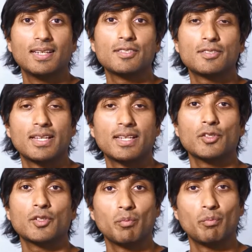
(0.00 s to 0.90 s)
so that
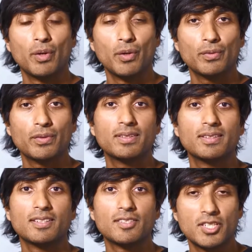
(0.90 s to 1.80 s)
you can both
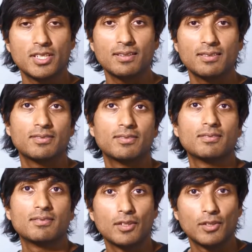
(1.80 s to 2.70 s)
achieve
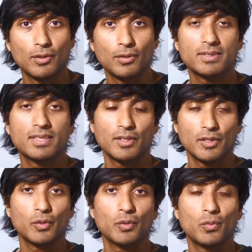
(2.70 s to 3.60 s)
the goals that
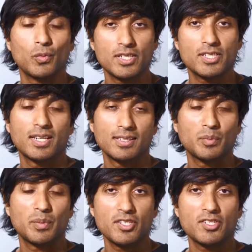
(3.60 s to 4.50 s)
you wish as a
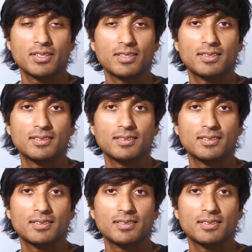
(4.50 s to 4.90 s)
patient.